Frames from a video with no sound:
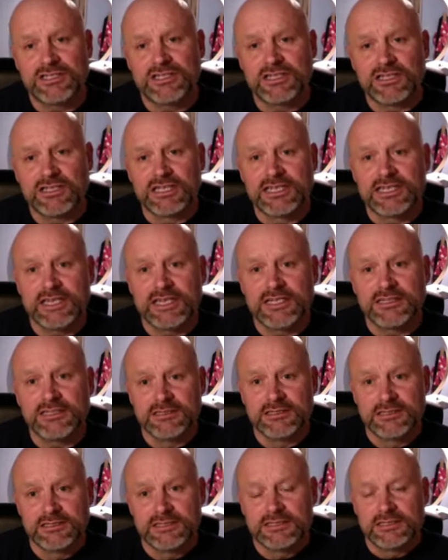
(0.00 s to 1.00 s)
to lean in
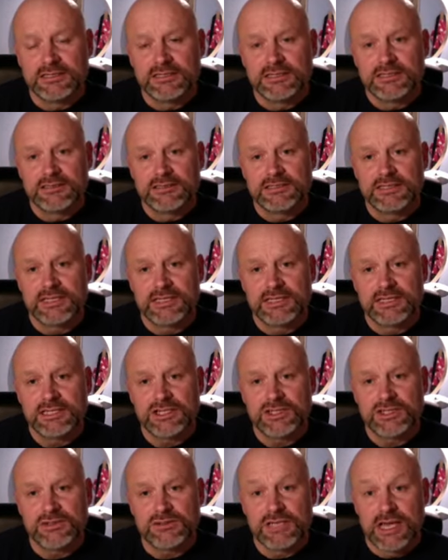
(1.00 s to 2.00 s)
to these
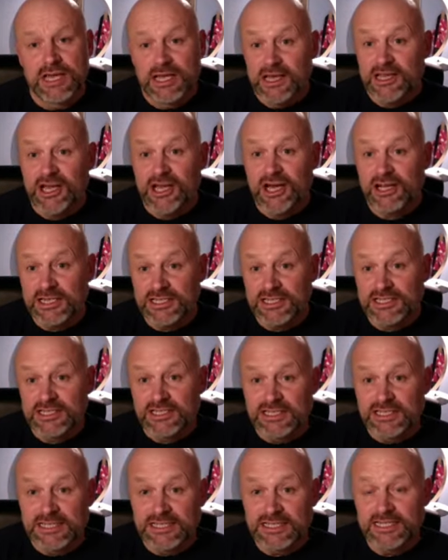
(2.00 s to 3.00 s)
issues, the courage to
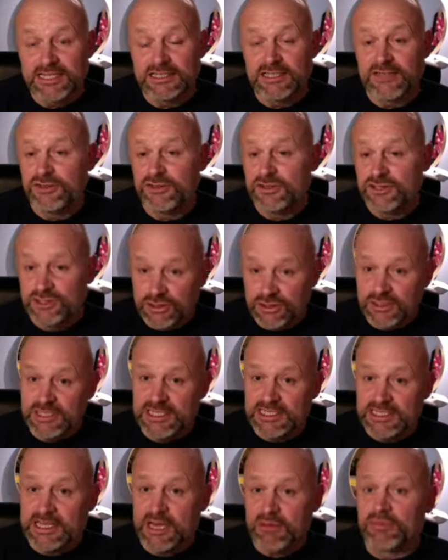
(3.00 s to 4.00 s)
lean in if you do
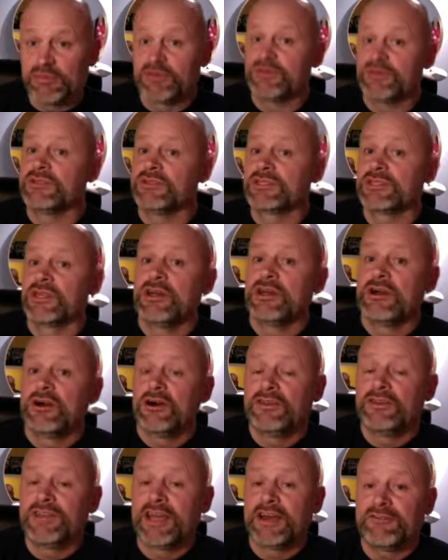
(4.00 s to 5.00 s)
see that bruise
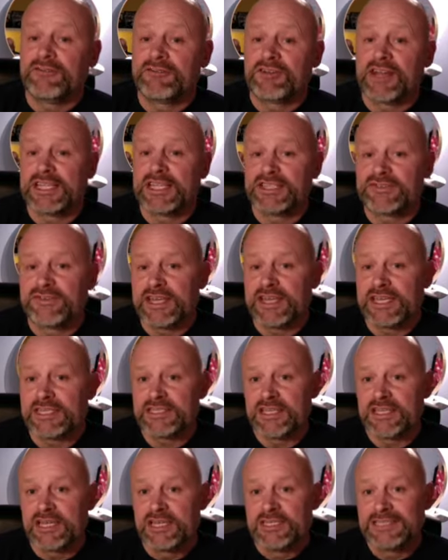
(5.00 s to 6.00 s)
on that friend's
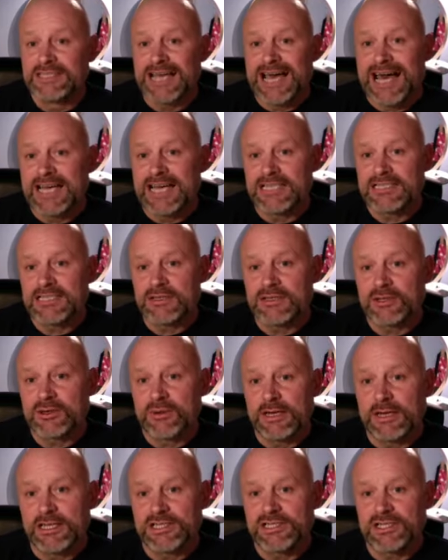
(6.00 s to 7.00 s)
face, to ask the
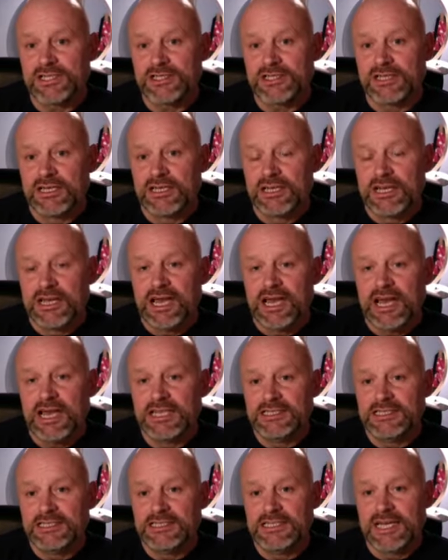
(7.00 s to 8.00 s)
question
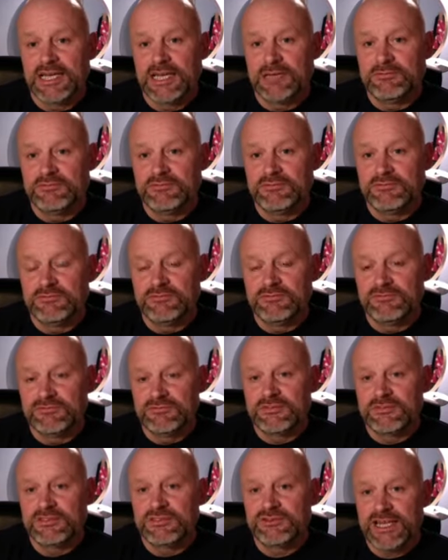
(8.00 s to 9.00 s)
and try
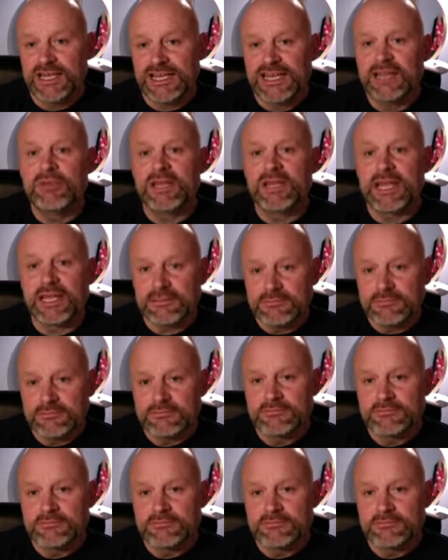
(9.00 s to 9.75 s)
and eliminate